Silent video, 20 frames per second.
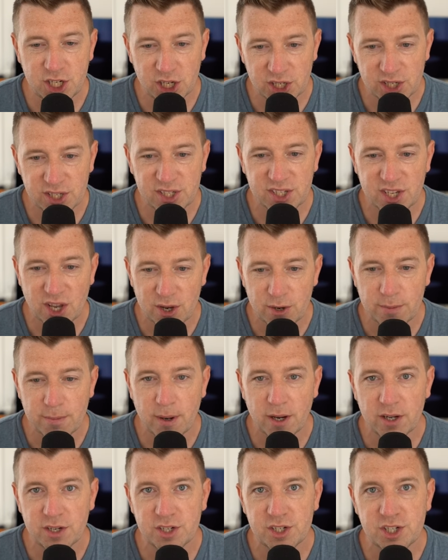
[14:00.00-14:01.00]
just so
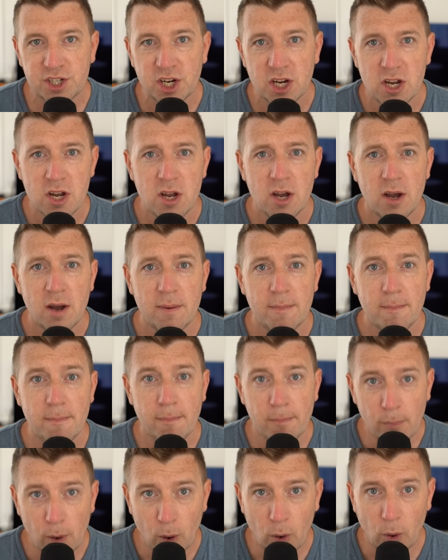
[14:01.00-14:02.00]
much
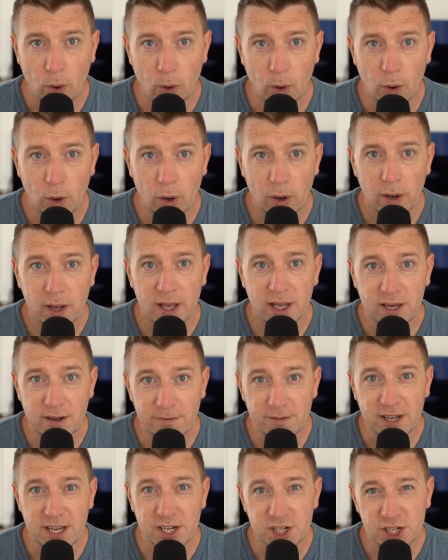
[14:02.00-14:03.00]
more
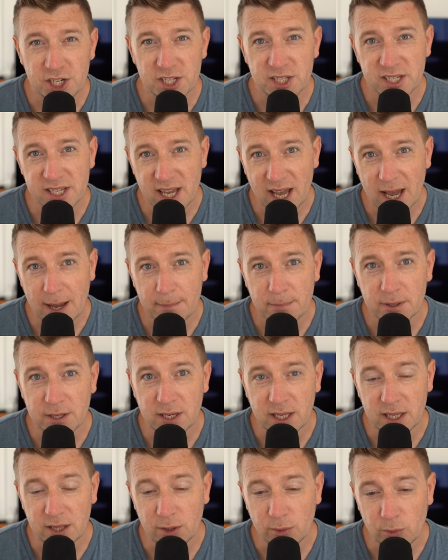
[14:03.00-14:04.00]
innovation to happen
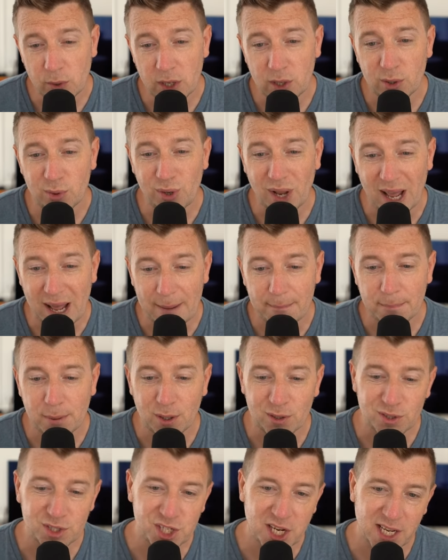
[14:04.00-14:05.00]
in the world and
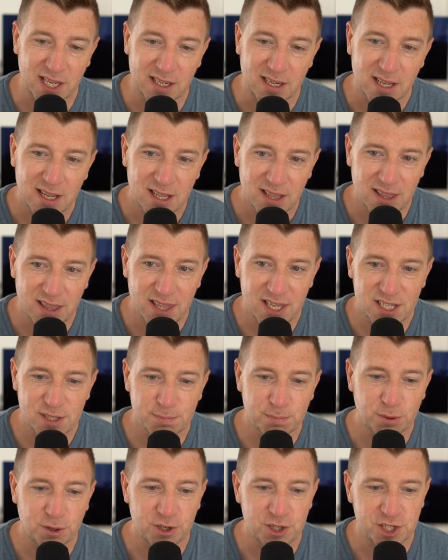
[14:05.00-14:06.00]
blockchain. This
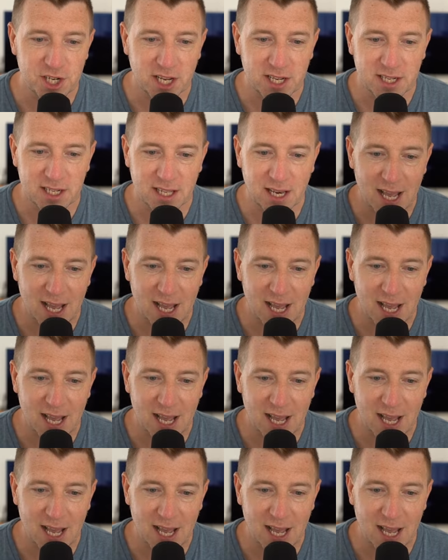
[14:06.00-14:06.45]
project,